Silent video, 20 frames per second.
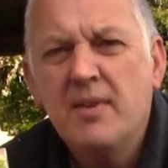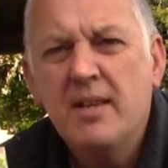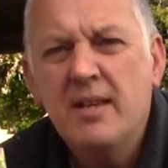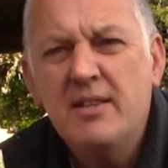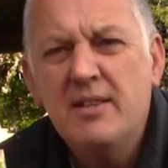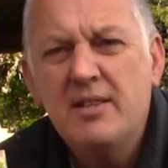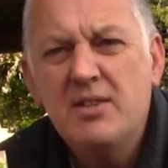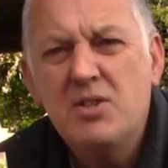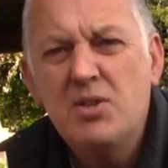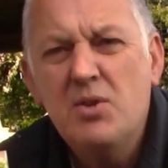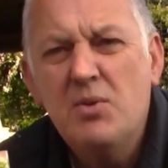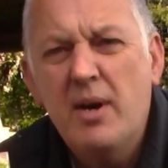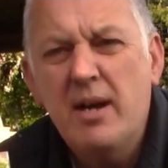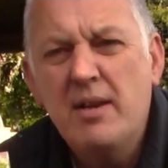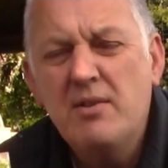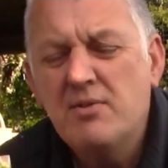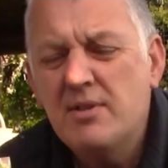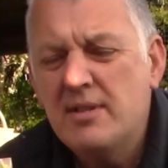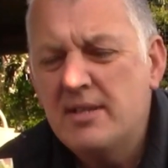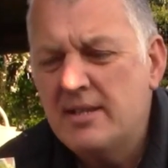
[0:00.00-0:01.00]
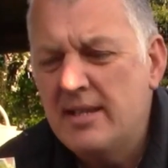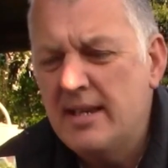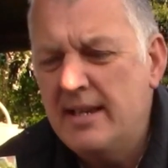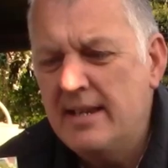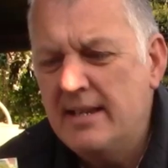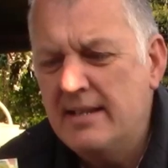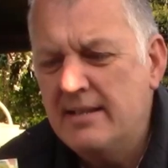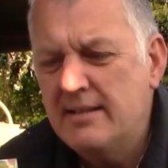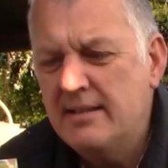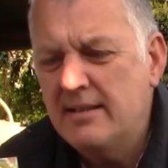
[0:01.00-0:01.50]
It's 200
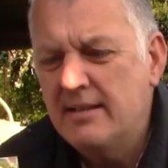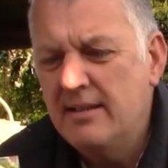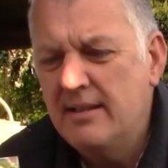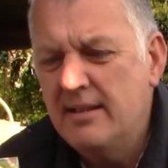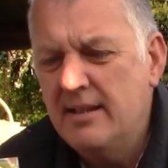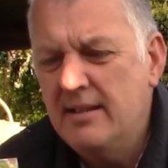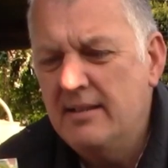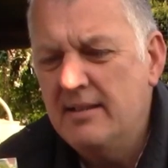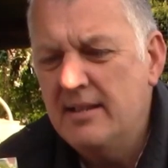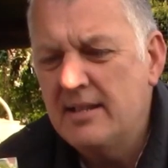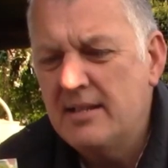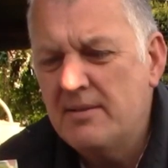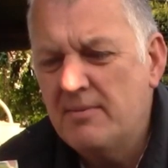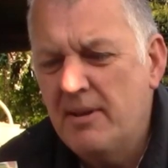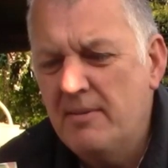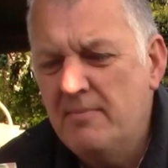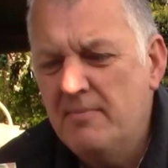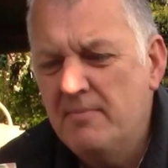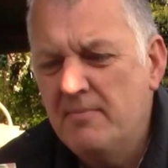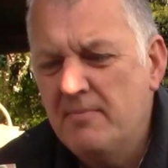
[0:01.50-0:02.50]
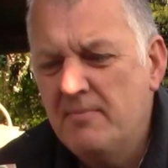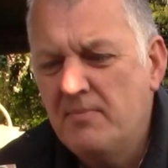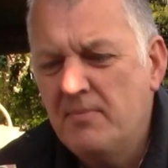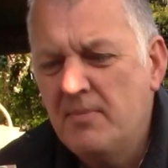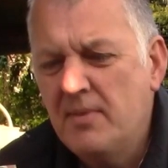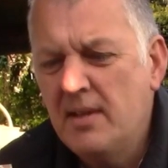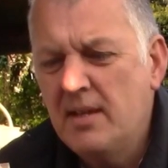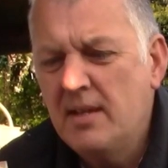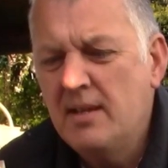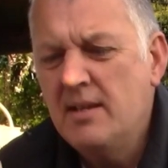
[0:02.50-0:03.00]
seeds in this one.
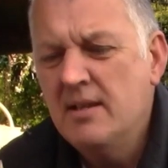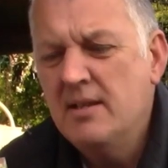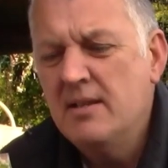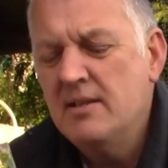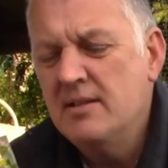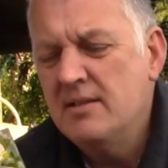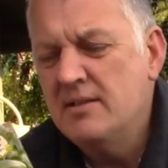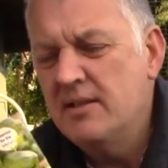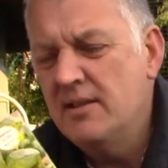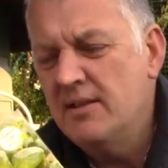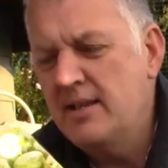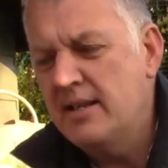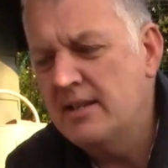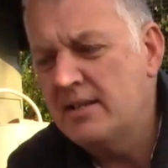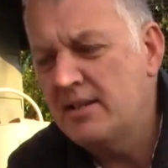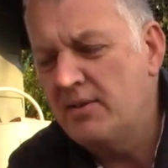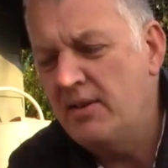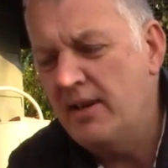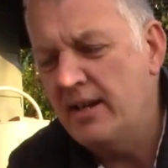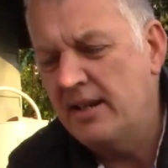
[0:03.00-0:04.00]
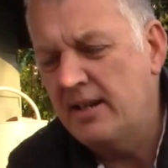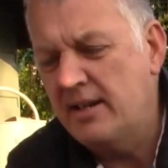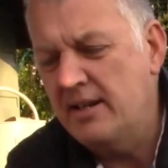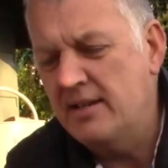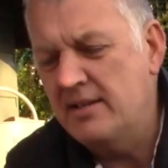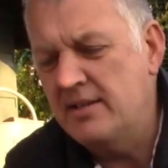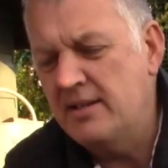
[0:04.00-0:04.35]
So that's quite good.